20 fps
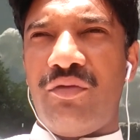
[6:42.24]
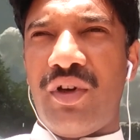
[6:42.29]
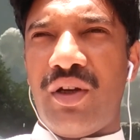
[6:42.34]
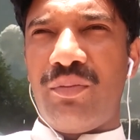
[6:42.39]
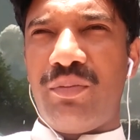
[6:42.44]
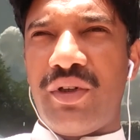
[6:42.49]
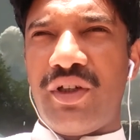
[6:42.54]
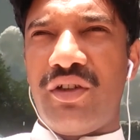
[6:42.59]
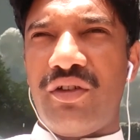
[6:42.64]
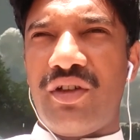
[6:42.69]

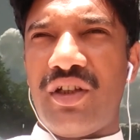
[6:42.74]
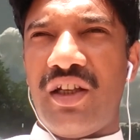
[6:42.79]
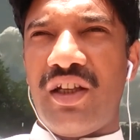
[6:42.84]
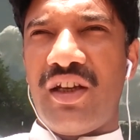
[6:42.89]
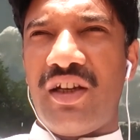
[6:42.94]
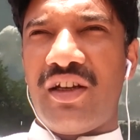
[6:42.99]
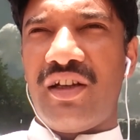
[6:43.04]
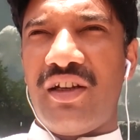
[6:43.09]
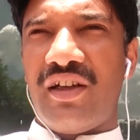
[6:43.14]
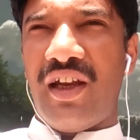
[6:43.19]
one
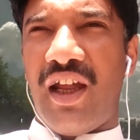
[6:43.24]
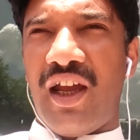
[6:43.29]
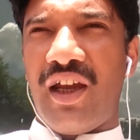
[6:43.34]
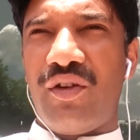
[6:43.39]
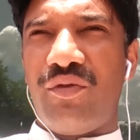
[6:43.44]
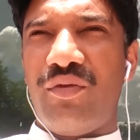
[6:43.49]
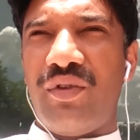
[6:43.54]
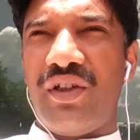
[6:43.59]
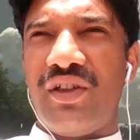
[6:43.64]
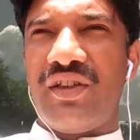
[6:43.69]
particular
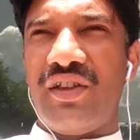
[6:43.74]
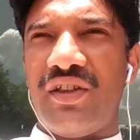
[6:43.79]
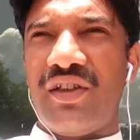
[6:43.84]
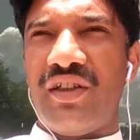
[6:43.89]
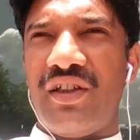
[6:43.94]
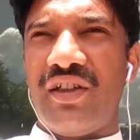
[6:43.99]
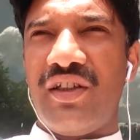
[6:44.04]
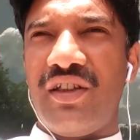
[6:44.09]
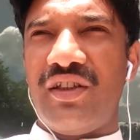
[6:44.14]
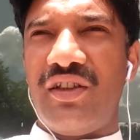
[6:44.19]
language
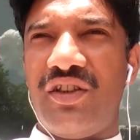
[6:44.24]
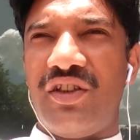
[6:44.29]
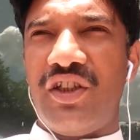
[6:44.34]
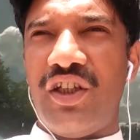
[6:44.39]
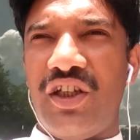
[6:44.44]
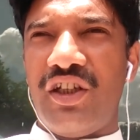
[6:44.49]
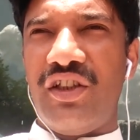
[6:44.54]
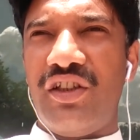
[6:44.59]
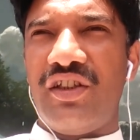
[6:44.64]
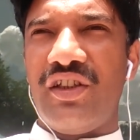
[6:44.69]

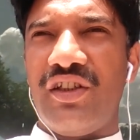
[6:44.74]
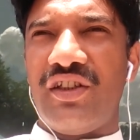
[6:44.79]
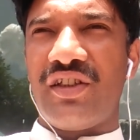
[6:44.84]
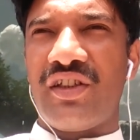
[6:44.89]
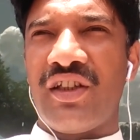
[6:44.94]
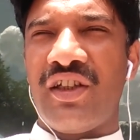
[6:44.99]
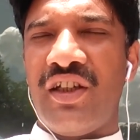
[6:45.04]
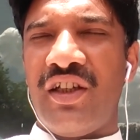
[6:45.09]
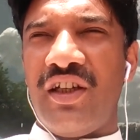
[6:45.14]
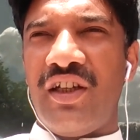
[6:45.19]

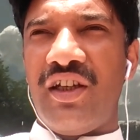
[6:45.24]
changes